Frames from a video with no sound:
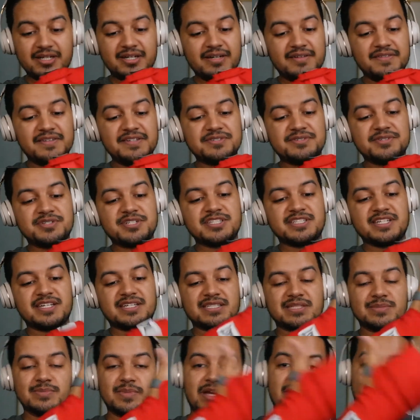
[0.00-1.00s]
These are just like
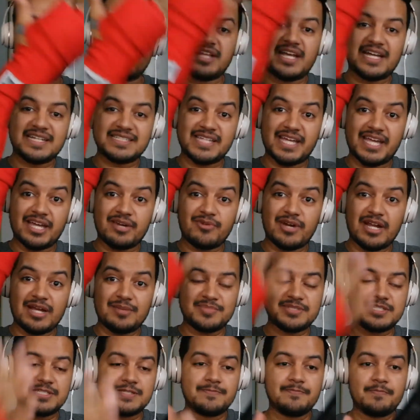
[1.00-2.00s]
some Everlast hand
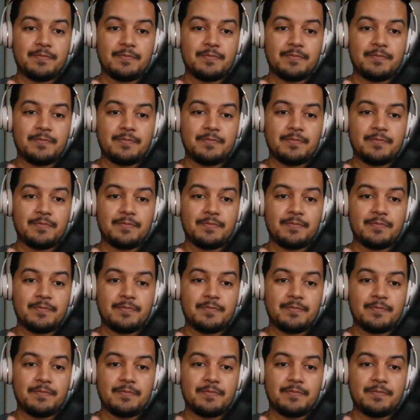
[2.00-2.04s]
wraps.